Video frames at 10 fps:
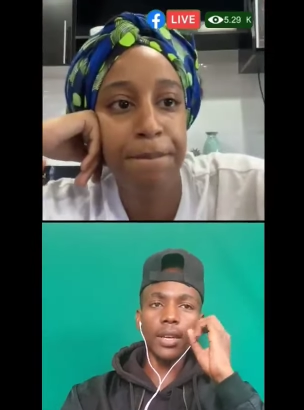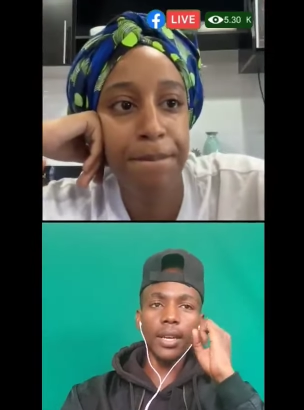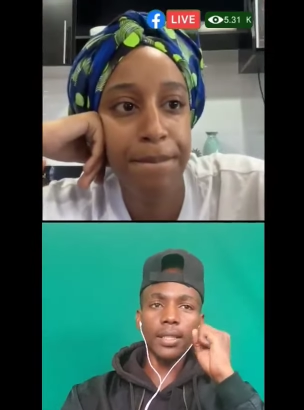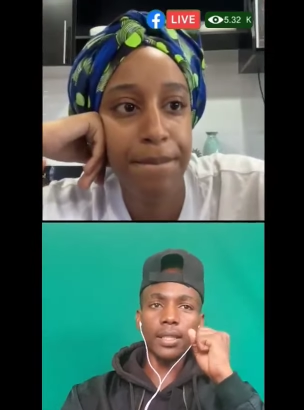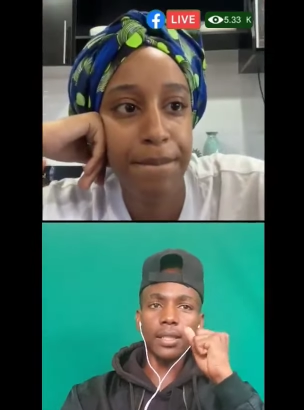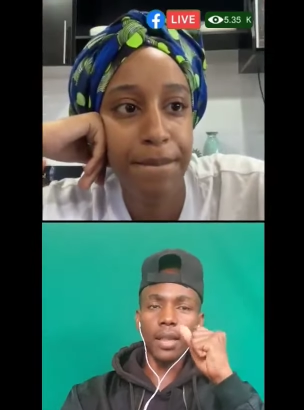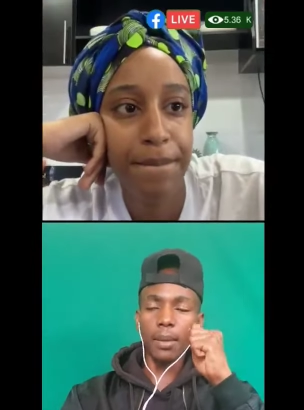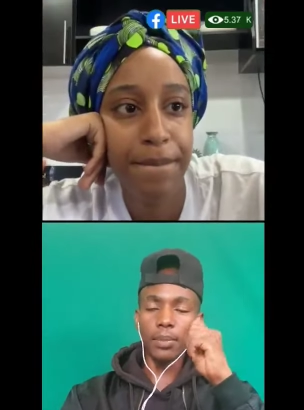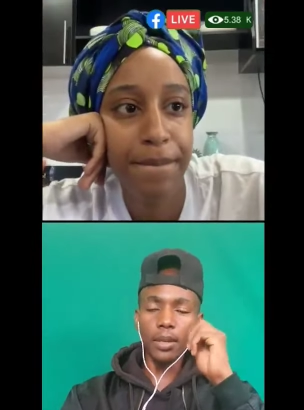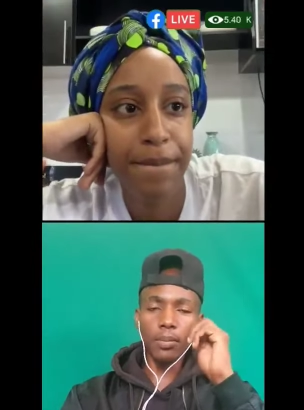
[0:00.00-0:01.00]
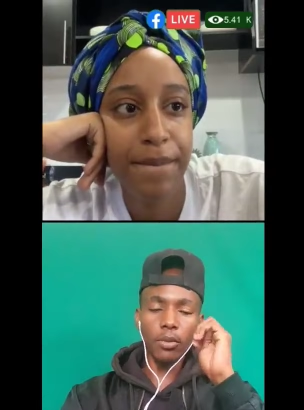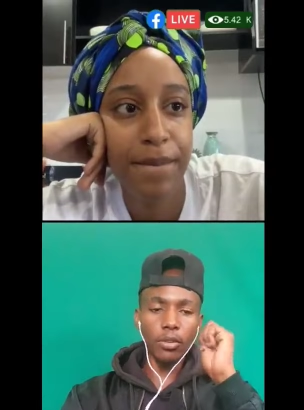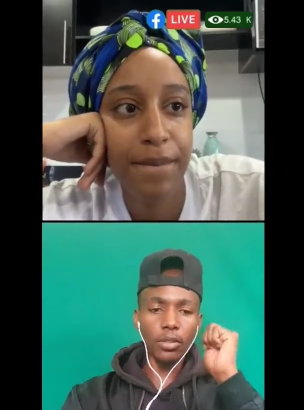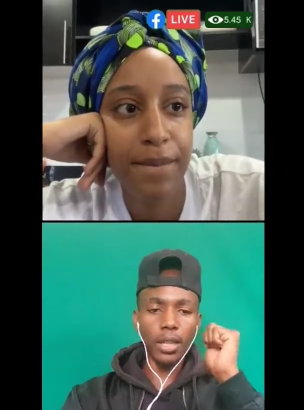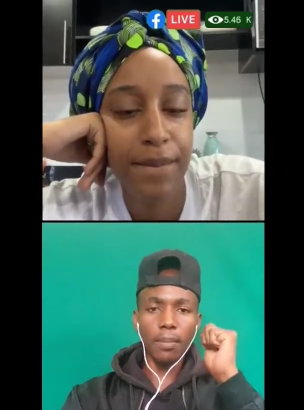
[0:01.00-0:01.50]
Speaker 1: cakes. Update me
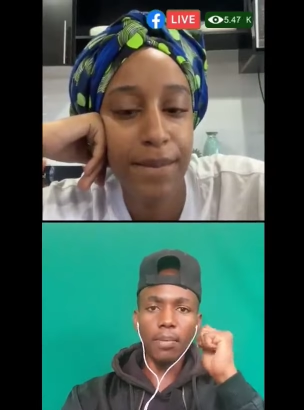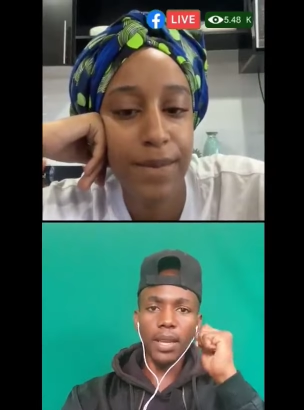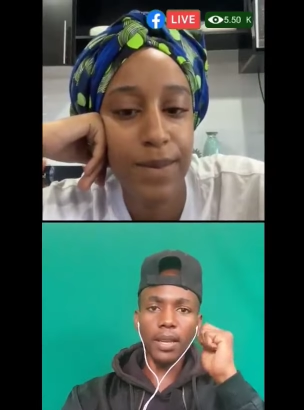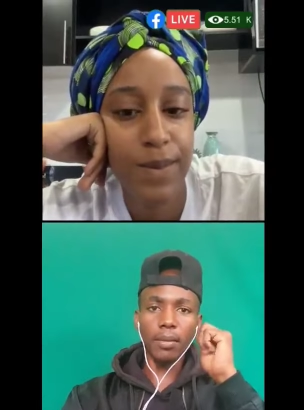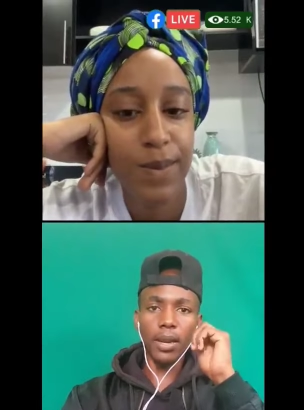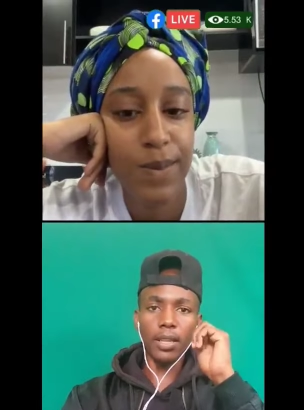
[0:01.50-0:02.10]
when you start baking.